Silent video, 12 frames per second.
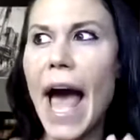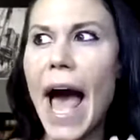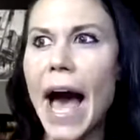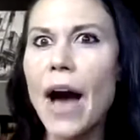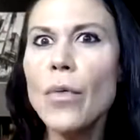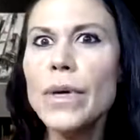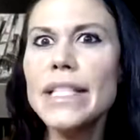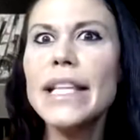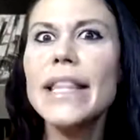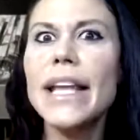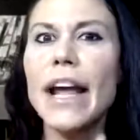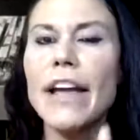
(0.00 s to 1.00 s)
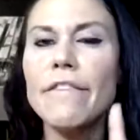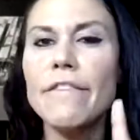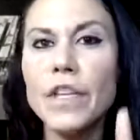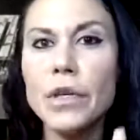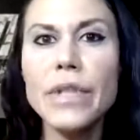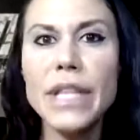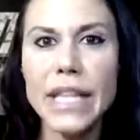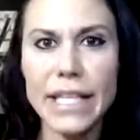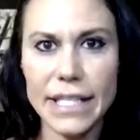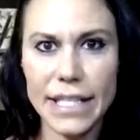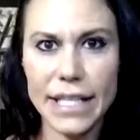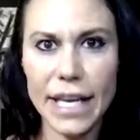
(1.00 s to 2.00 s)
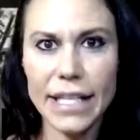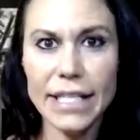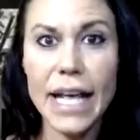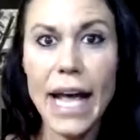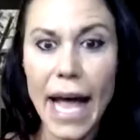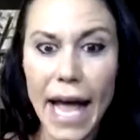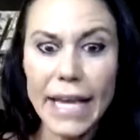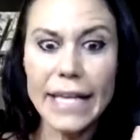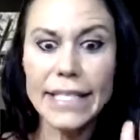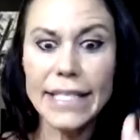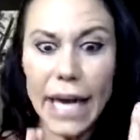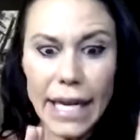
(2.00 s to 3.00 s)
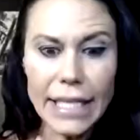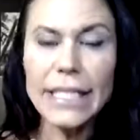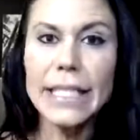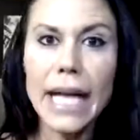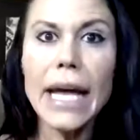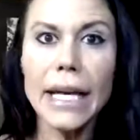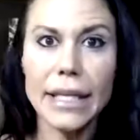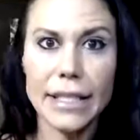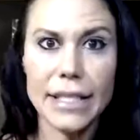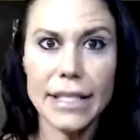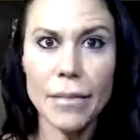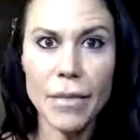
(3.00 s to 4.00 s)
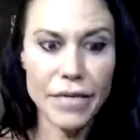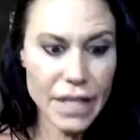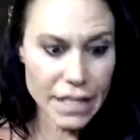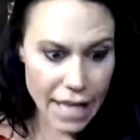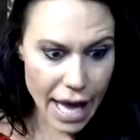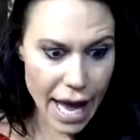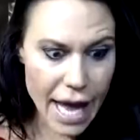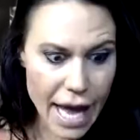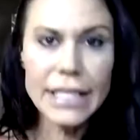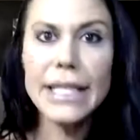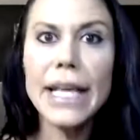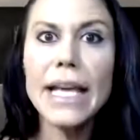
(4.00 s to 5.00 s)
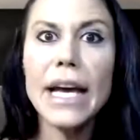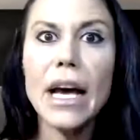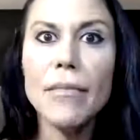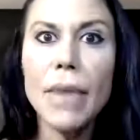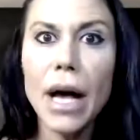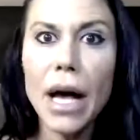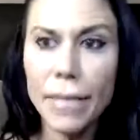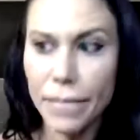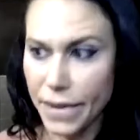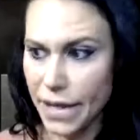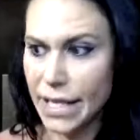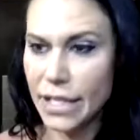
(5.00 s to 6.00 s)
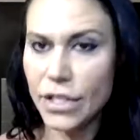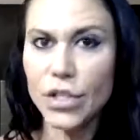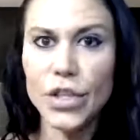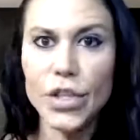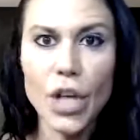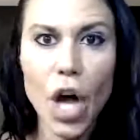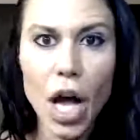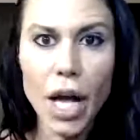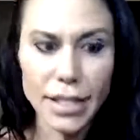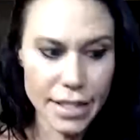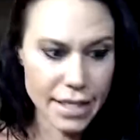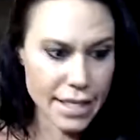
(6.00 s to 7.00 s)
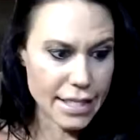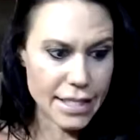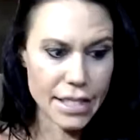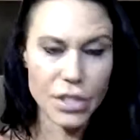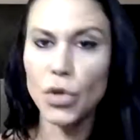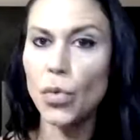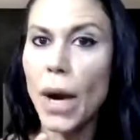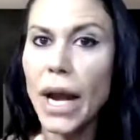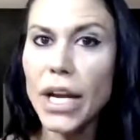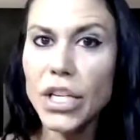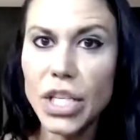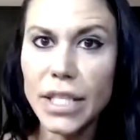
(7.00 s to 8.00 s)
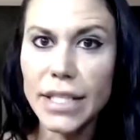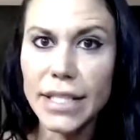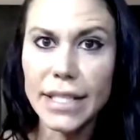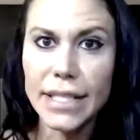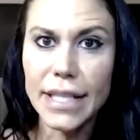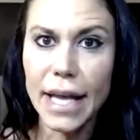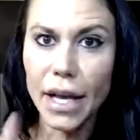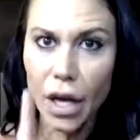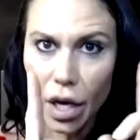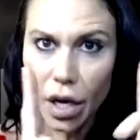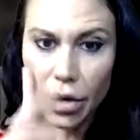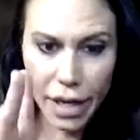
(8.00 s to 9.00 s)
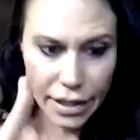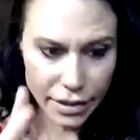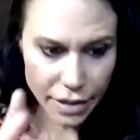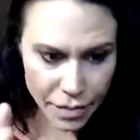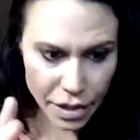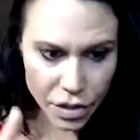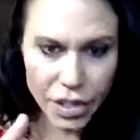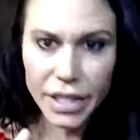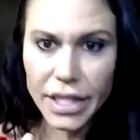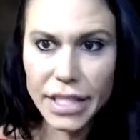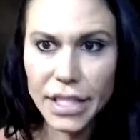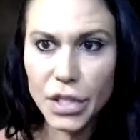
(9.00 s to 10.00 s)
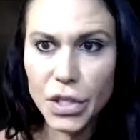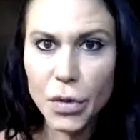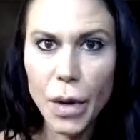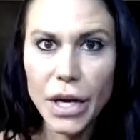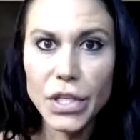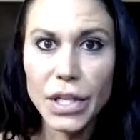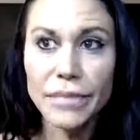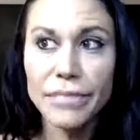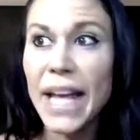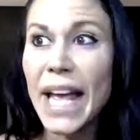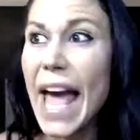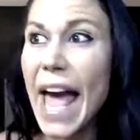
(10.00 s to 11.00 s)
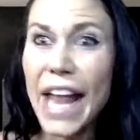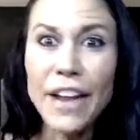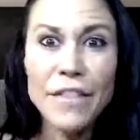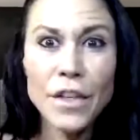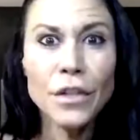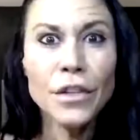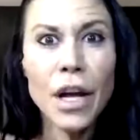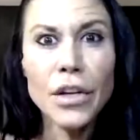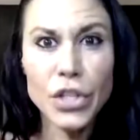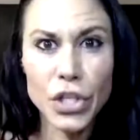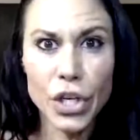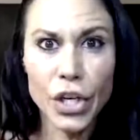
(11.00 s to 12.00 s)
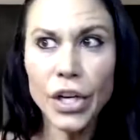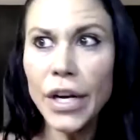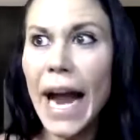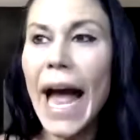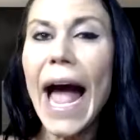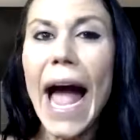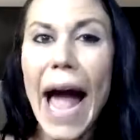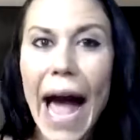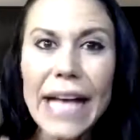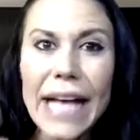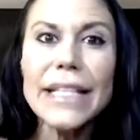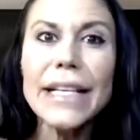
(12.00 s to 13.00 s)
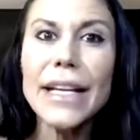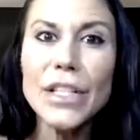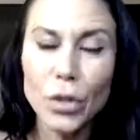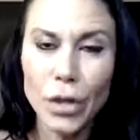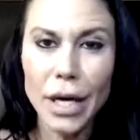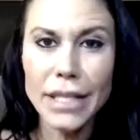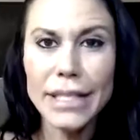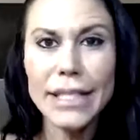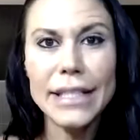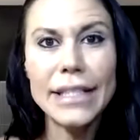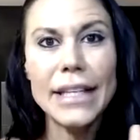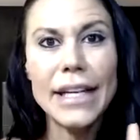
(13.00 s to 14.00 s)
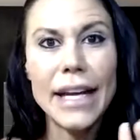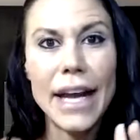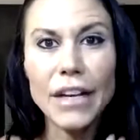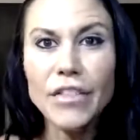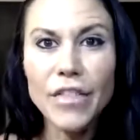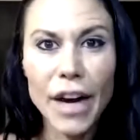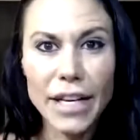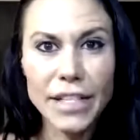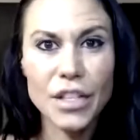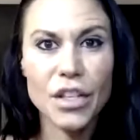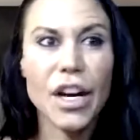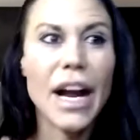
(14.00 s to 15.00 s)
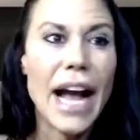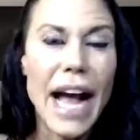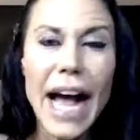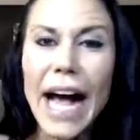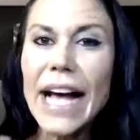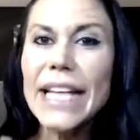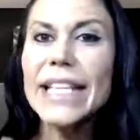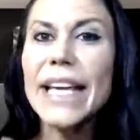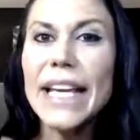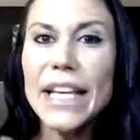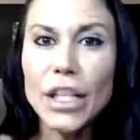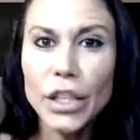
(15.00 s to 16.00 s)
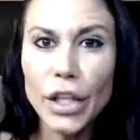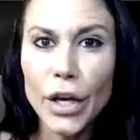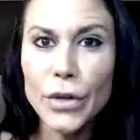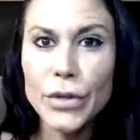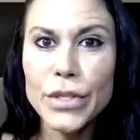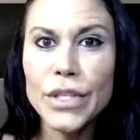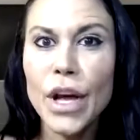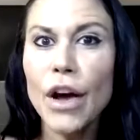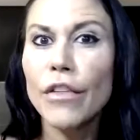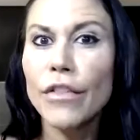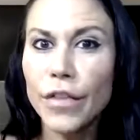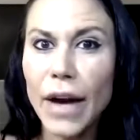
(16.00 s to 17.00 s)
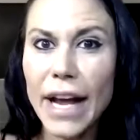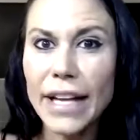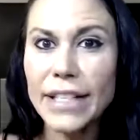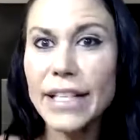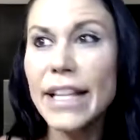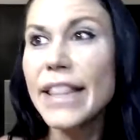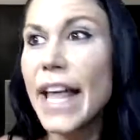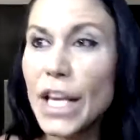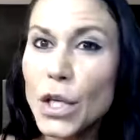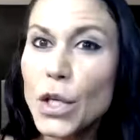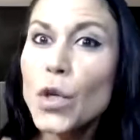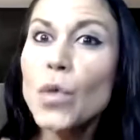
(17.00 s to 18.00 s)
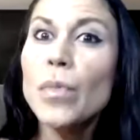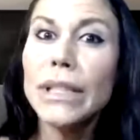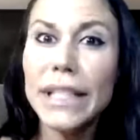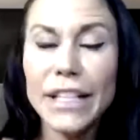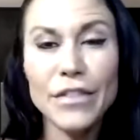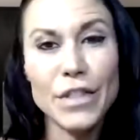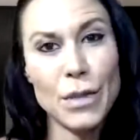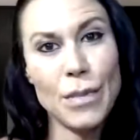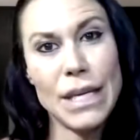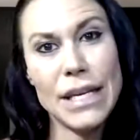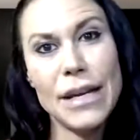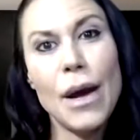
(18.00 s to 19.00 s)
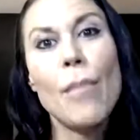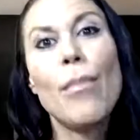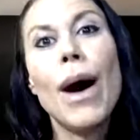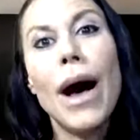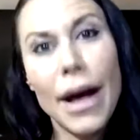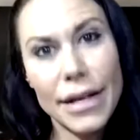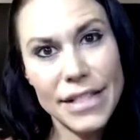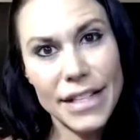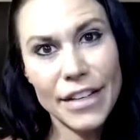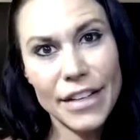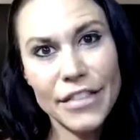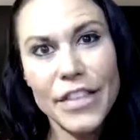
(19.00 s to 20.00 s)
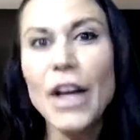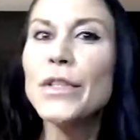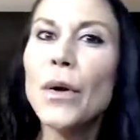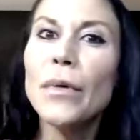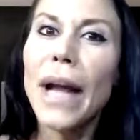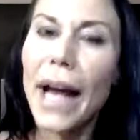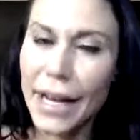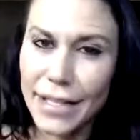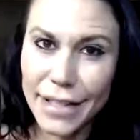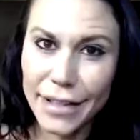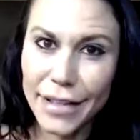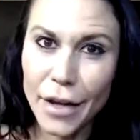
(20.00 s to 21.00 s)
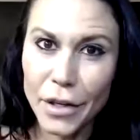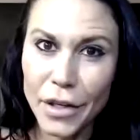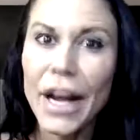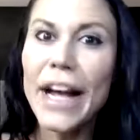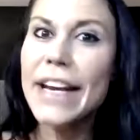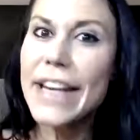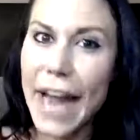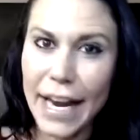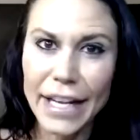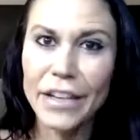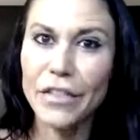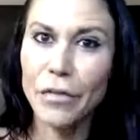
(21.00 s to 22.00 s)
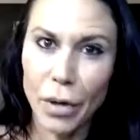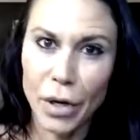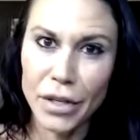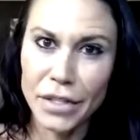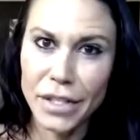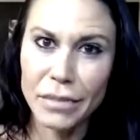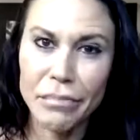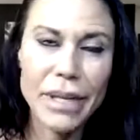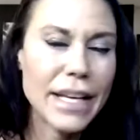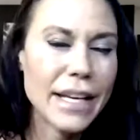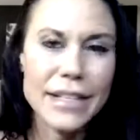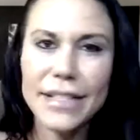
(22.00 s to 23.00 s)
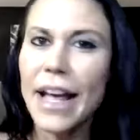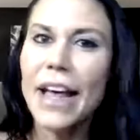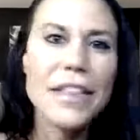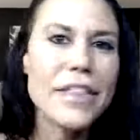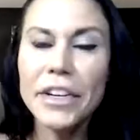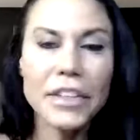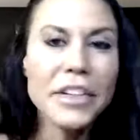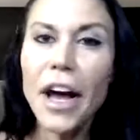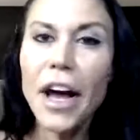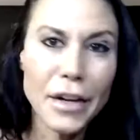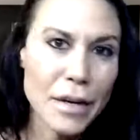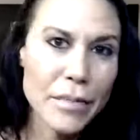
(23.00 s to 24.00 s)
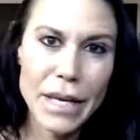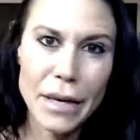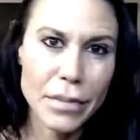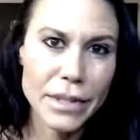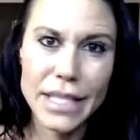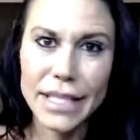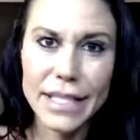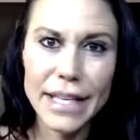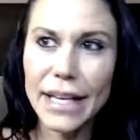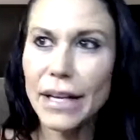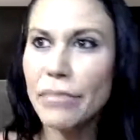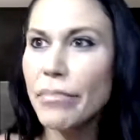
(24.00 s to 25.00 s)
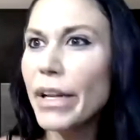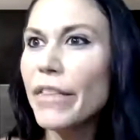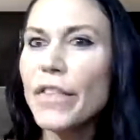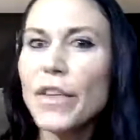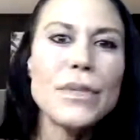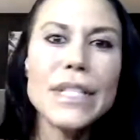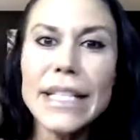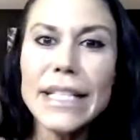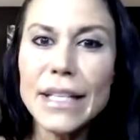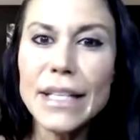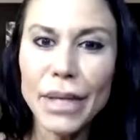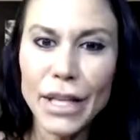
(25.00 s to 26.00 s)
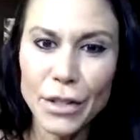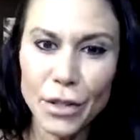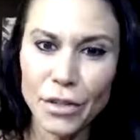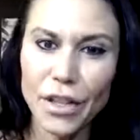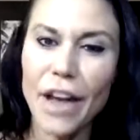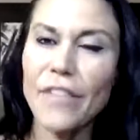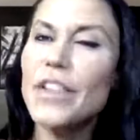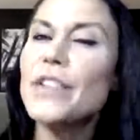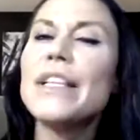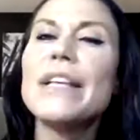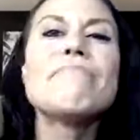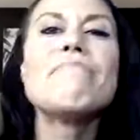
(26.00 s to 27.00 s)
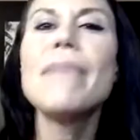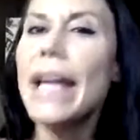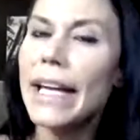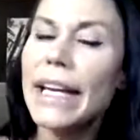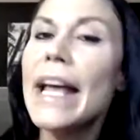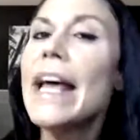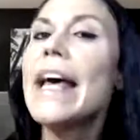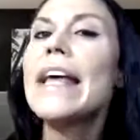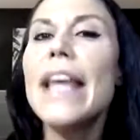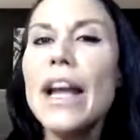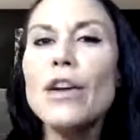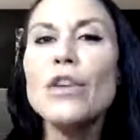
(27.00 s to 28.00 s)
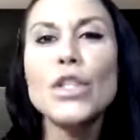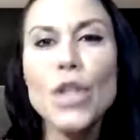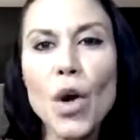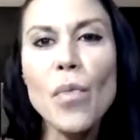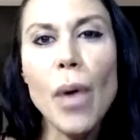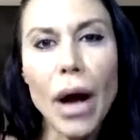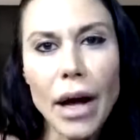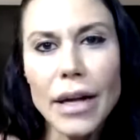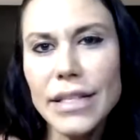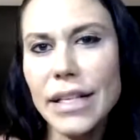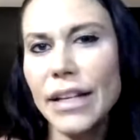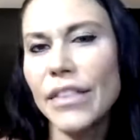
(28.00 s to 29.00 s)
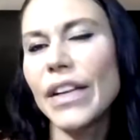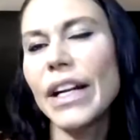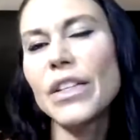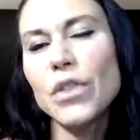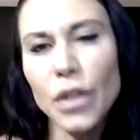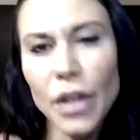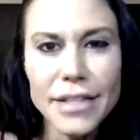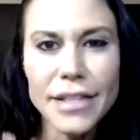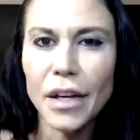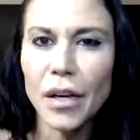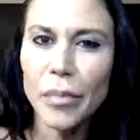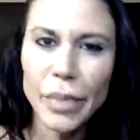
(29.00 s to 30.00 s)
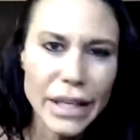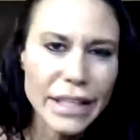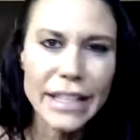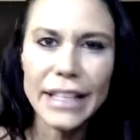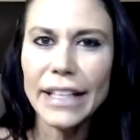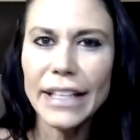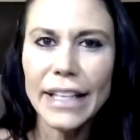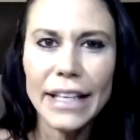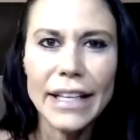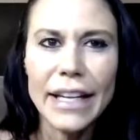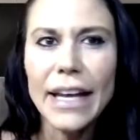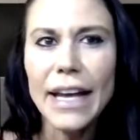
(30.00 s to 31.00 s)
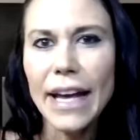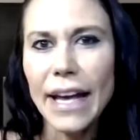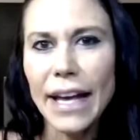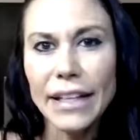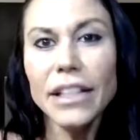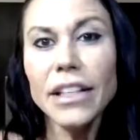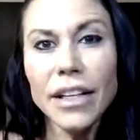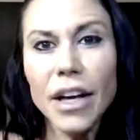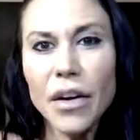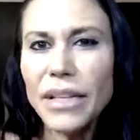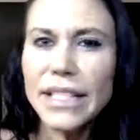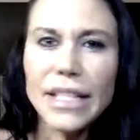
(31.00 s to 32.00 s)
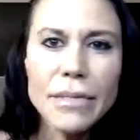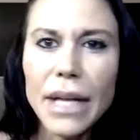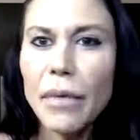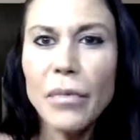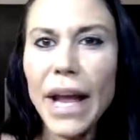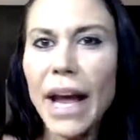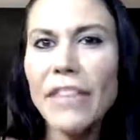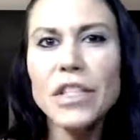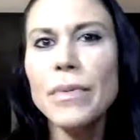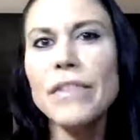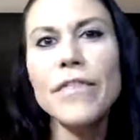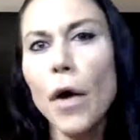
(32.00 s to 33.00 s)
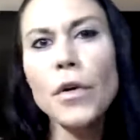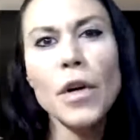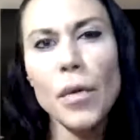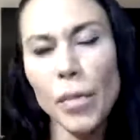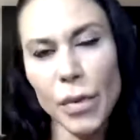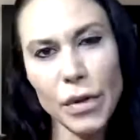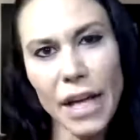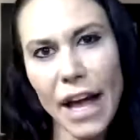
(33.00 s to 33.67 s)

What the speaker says: how is it that I view these things? And dissect some of these as they come up, these thoughts, these situations, and say, okay, let me look at the situation. And if you're not sure, ask a trusted advisor, ask a close friend that you believe to be positive. Don't ask another negative person, because they're not going to be able to see it. But if you see somebody in your life and you say, man, they are so positive and I trust their opinion, and we have to be vulnerable